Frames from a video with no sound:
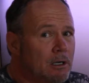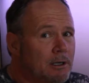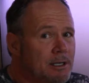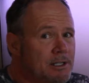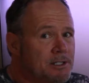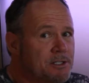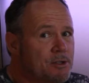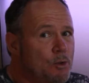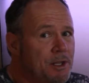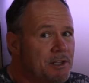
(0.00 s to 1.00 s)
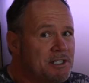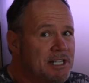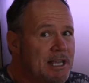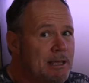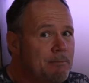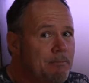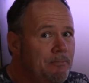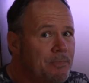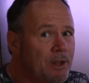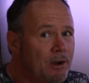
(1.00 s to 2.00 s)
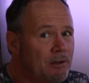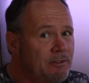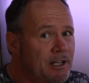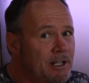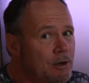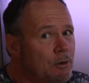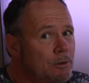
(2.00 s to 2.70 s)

is quite the same on the video.